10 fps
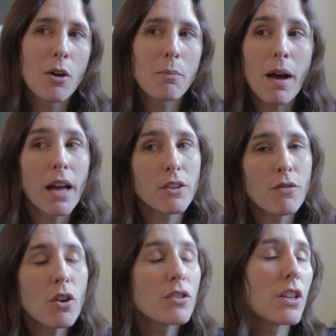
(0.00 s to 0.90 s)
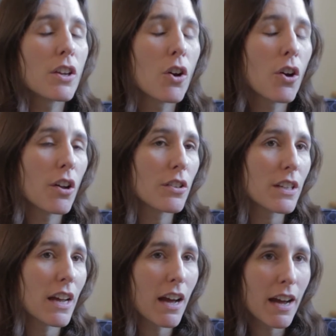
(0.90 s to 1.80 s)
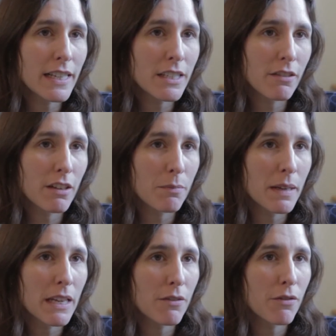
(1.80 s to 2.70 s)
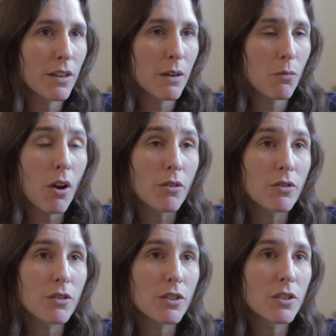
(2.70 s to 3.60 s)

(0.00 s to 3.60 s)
But you've also got a high degree of belief that it won't,